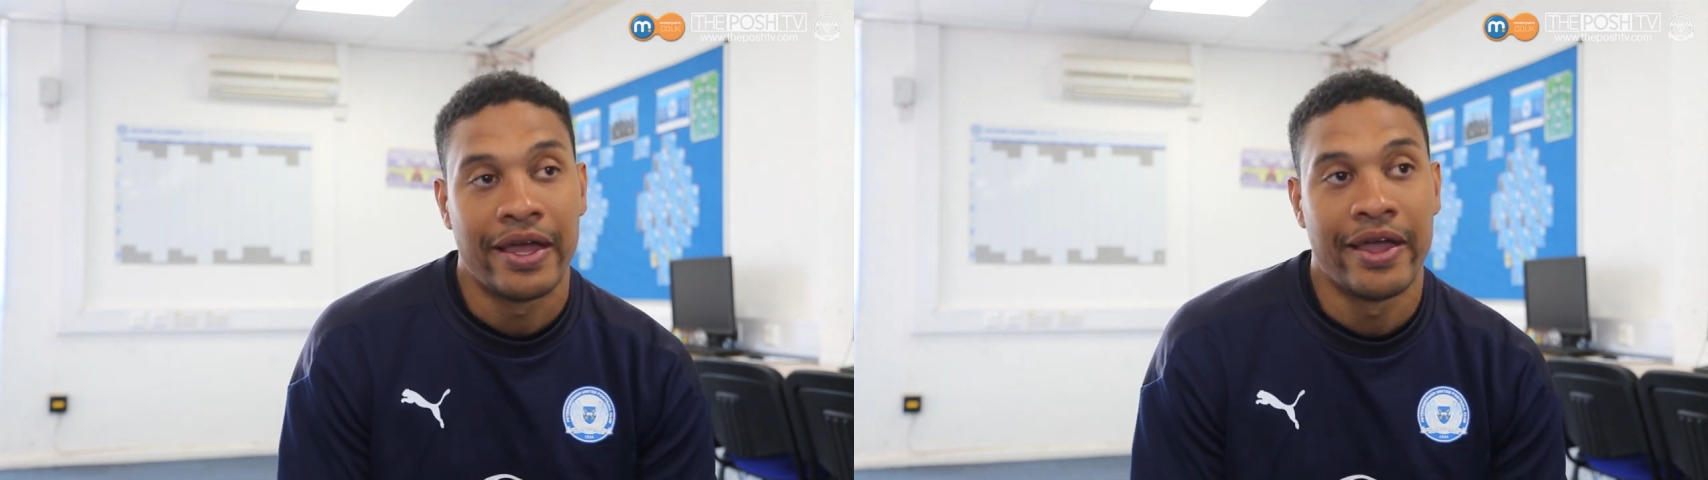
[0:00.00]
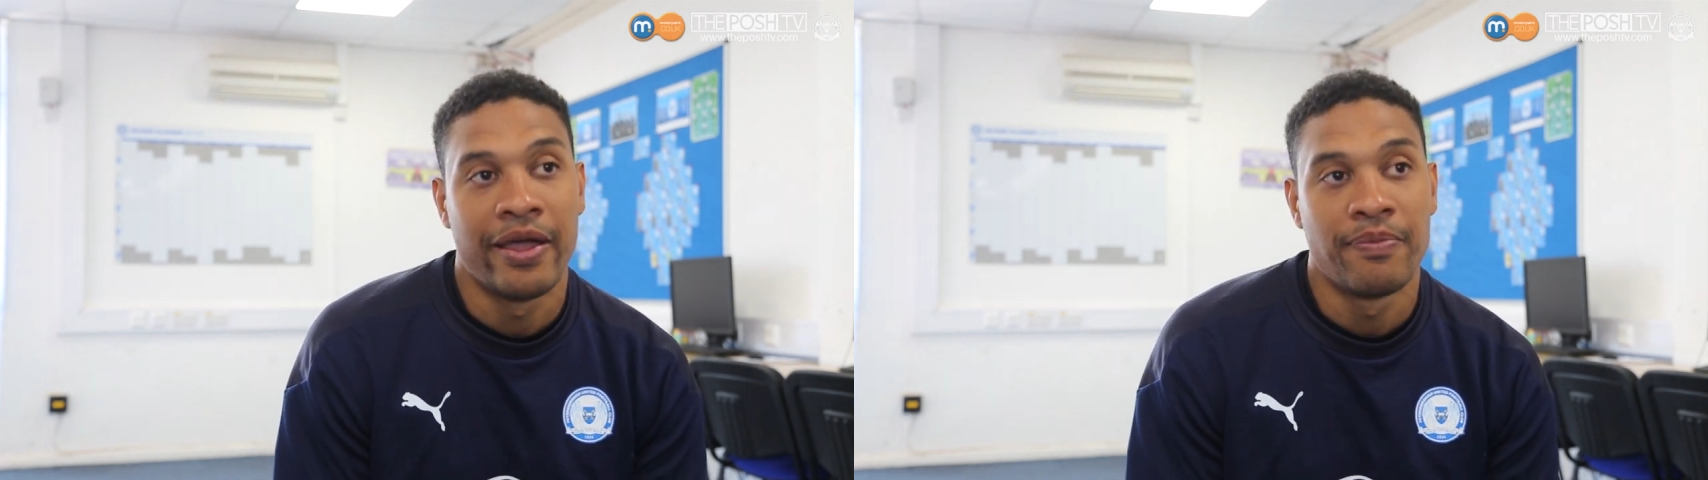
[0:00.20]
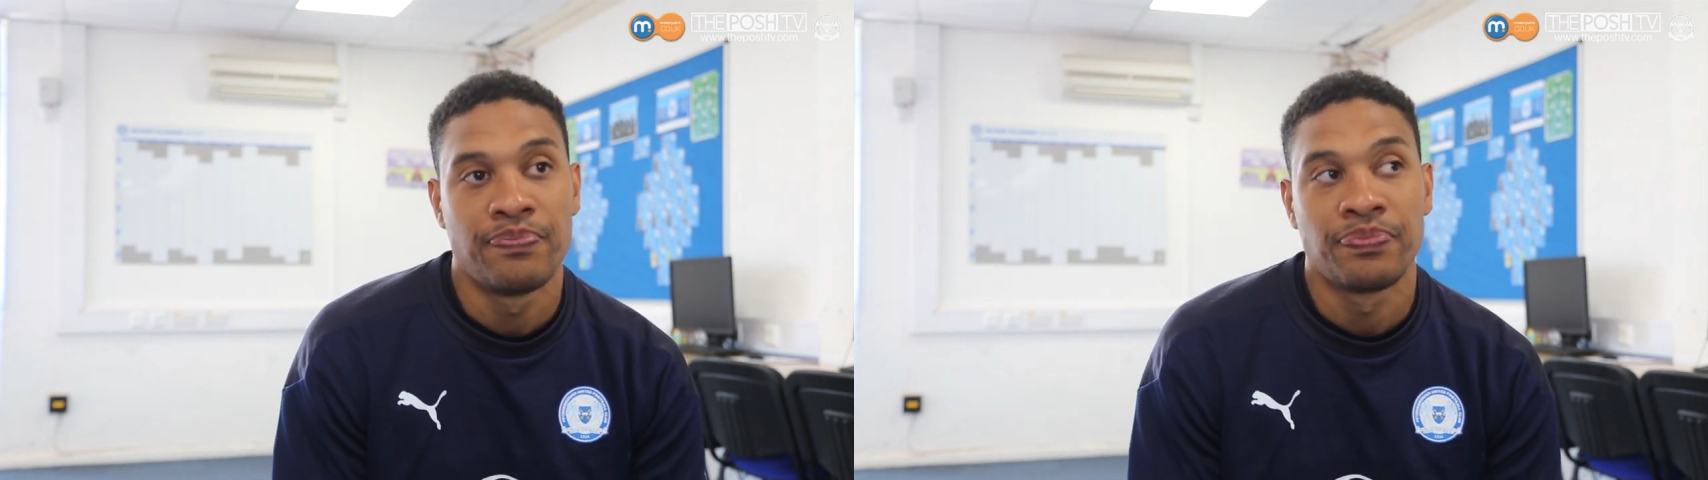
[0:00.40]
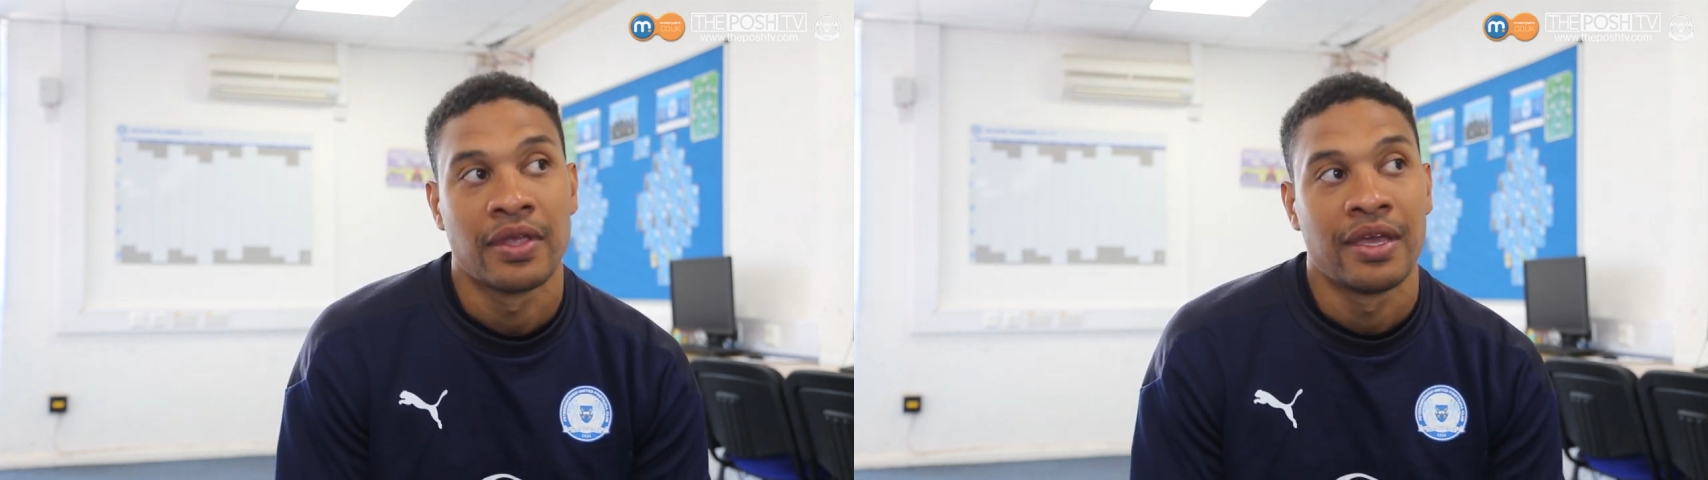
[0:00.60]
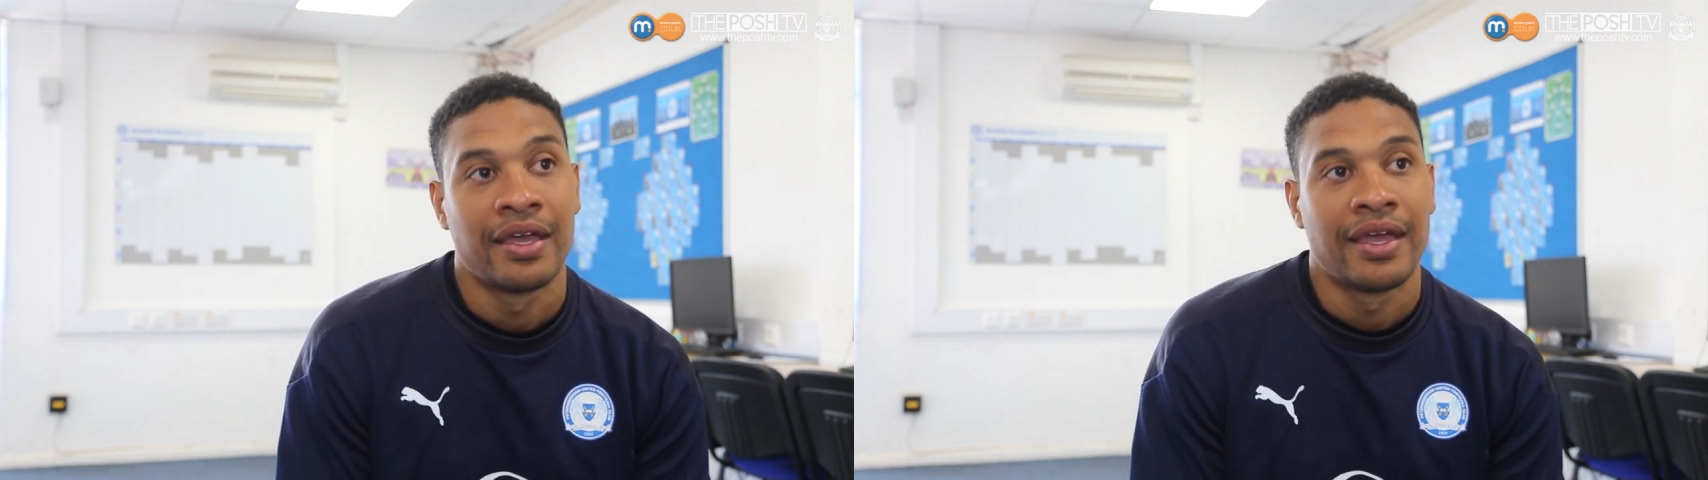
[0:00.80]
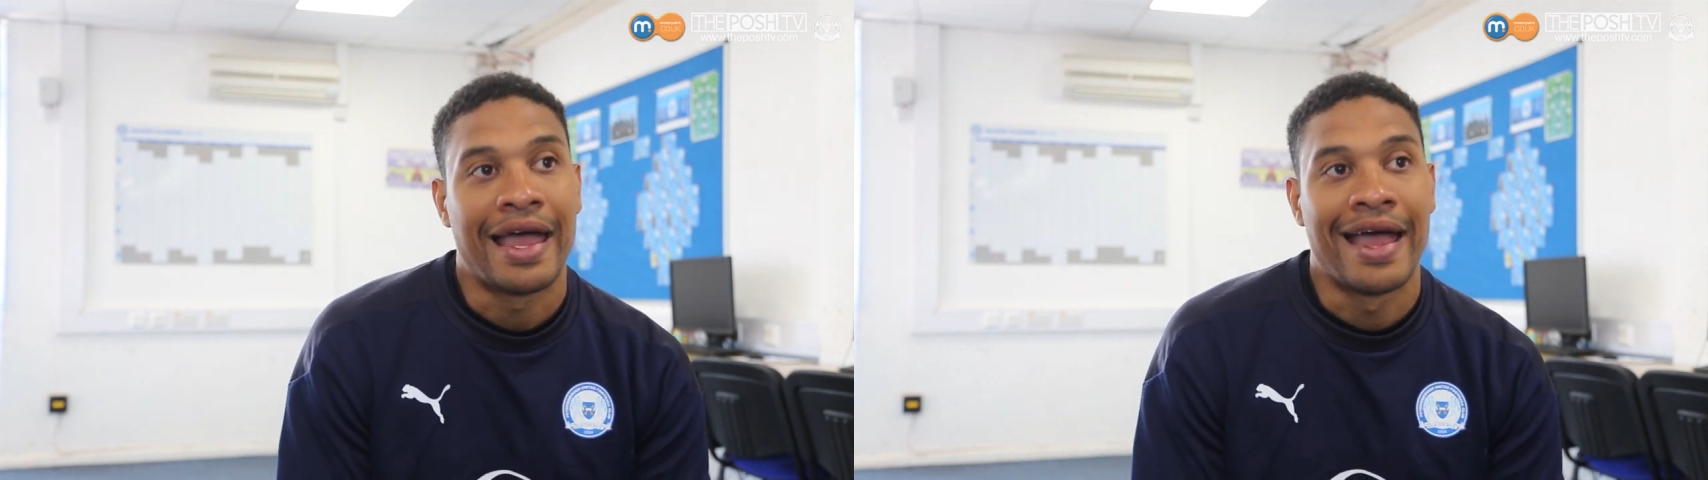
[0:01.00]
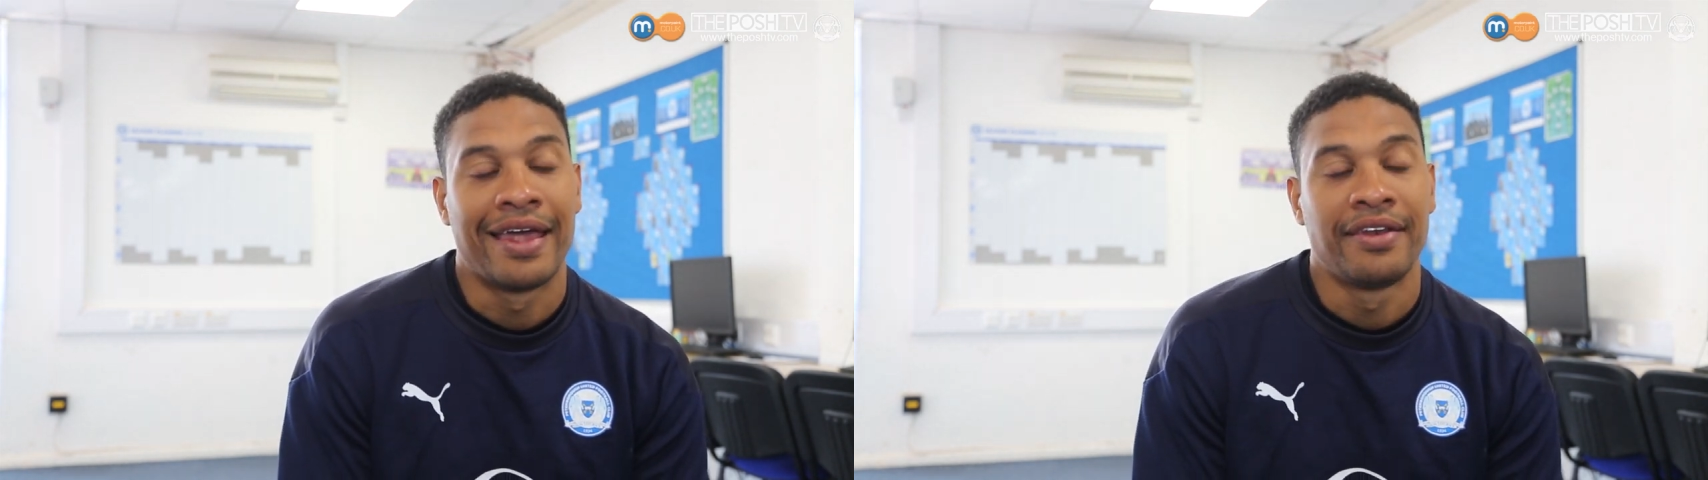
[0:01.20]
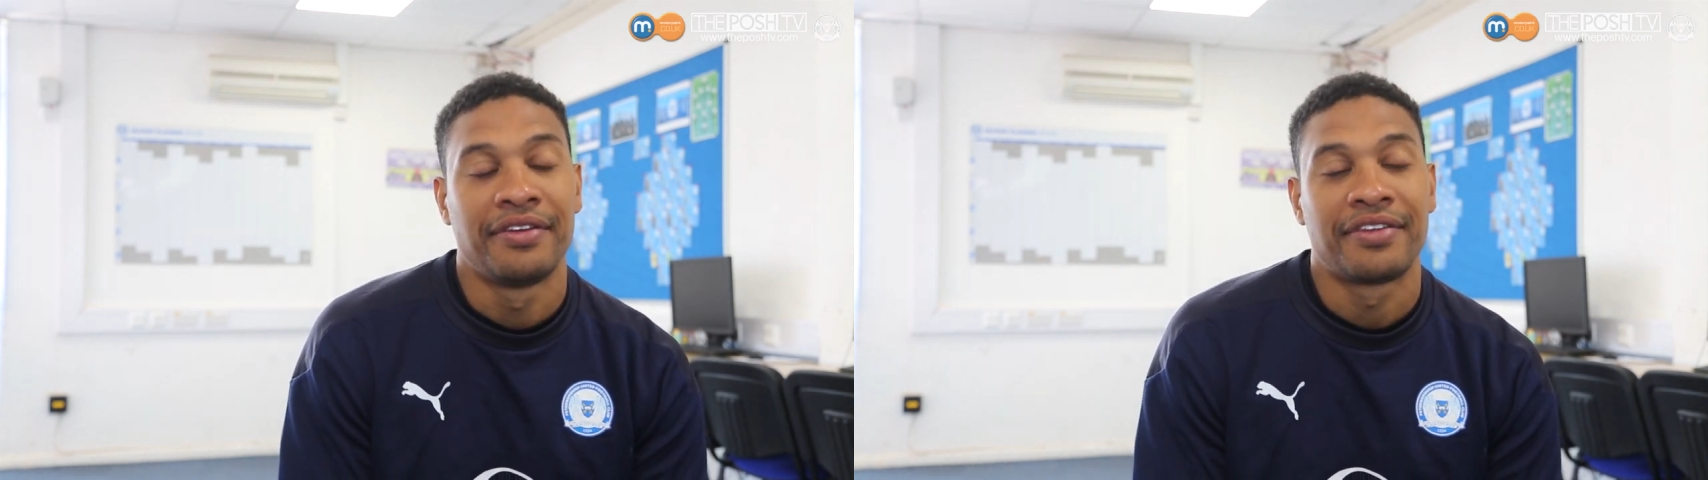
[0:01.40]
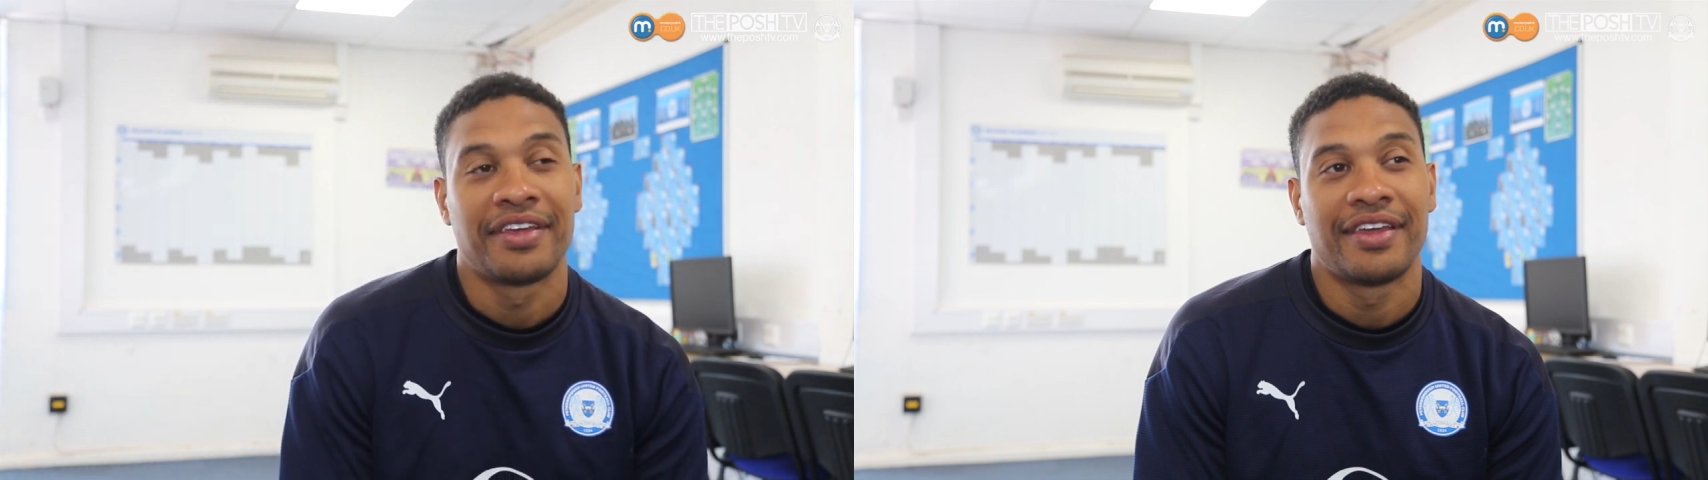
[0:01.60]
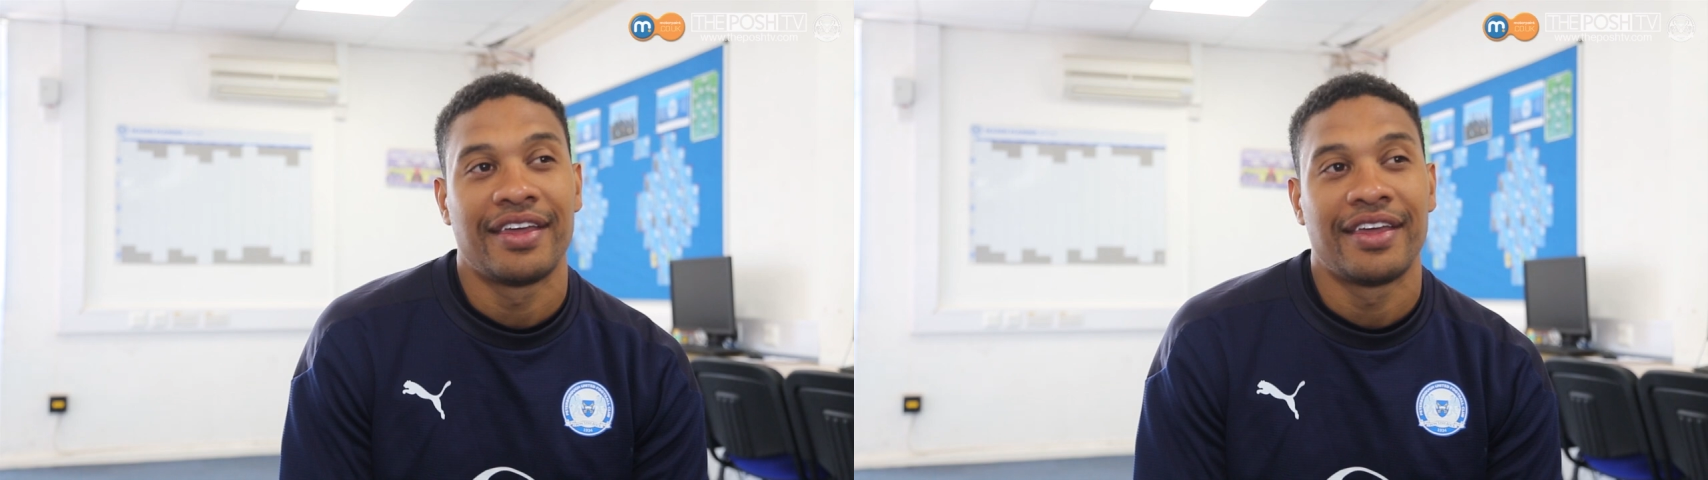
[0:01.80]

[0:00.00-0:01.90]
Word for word: Um, and